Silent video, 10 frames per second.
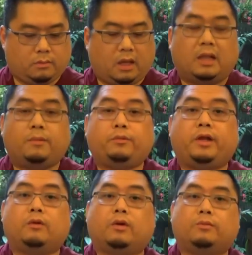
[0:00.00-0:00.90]
Let me
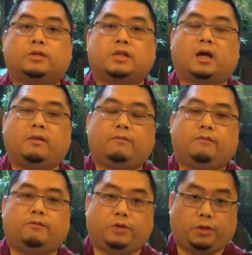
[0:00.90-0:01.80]
read it one more time
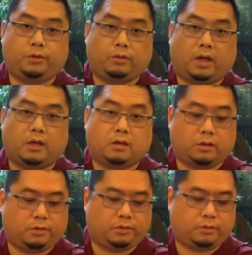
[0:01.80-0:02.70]
for you and
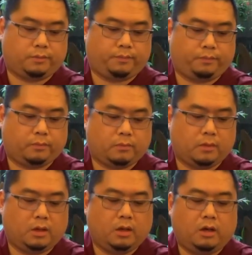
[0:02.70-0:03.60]
conclude.
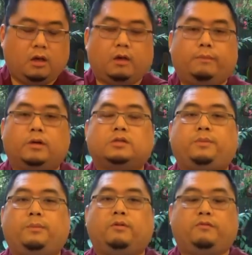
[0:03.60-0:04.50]

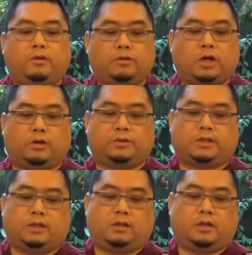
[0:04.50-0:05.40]
Most people feel
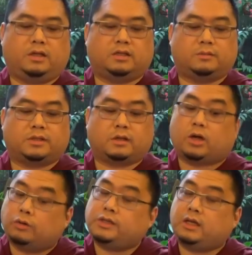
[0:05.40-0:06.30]
cozy
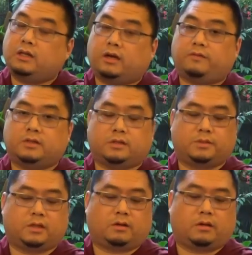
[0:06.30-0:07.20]
enough in
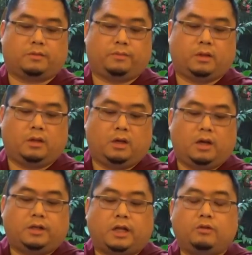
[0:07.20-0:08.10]

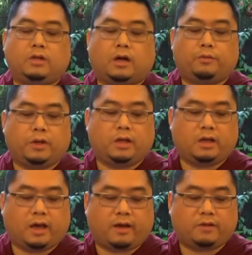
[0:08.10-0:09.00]
samsara. They do not
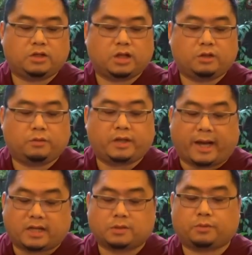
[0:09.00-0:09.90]
really have the genuine
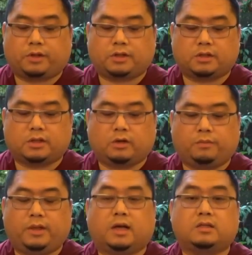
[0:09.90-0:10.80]
aspiration to
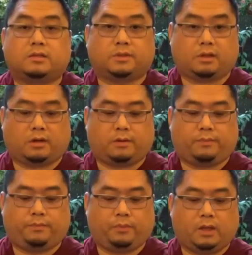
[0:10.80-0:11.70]
go beyond
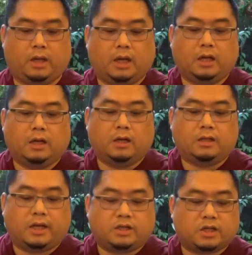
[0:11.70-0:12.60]
samsara.
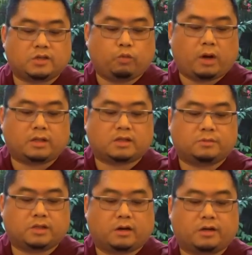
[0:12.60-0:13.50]
They just want
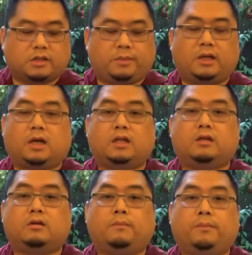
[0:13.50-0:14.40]
samsara to be a
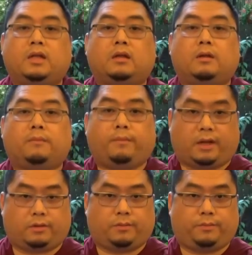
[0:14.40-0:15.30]
little bit
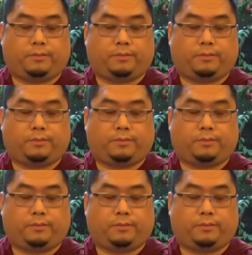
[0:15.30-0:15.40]
better.